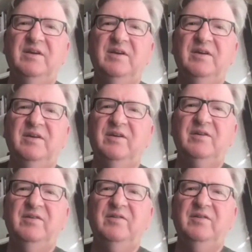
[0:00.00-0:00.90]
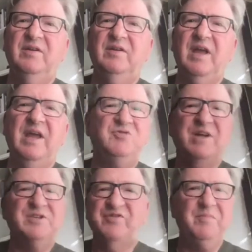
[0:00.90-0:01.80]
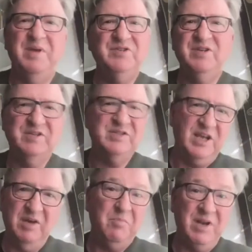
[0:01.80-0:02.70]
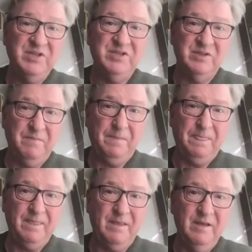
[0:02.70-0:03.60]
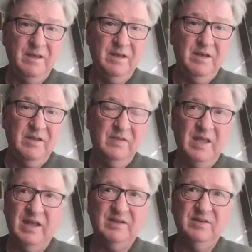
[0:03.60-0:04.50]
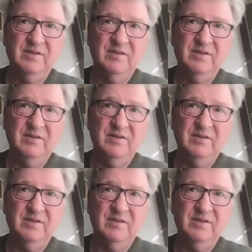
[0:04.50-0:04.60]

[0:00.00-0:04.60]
a transformation had taken place that